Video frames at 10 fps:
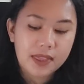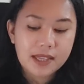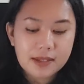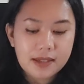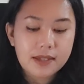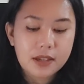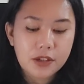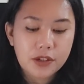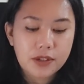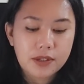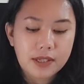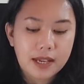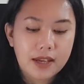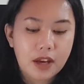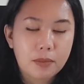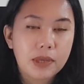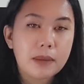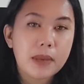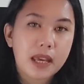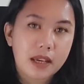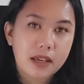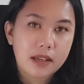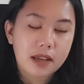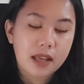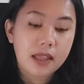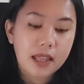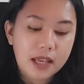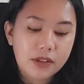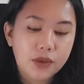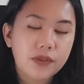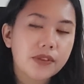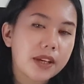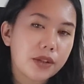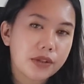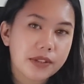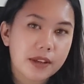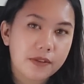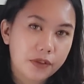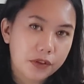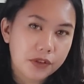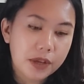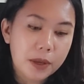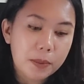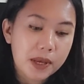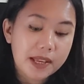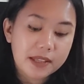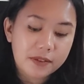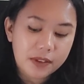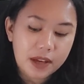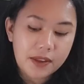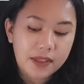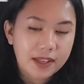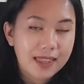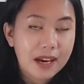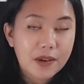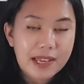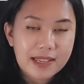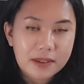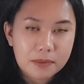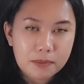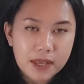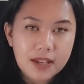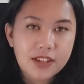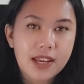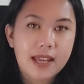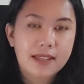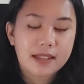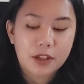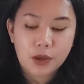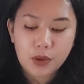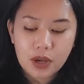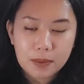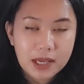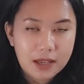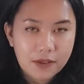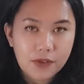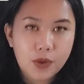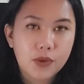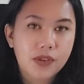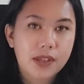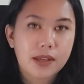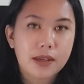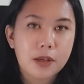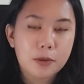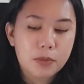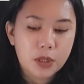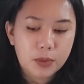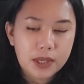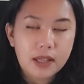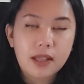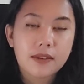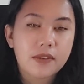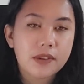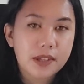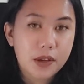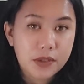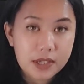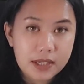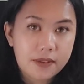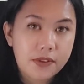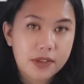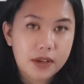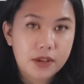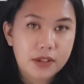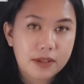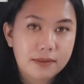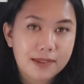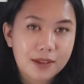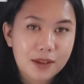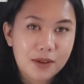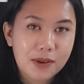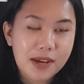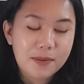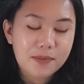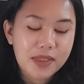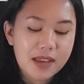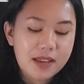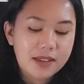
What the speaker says: But this decision cannot be made unless you find yourself first. Because if not, then there is a big chance that you're going to be confusing between the Lovers and also the Devil's energy. All right?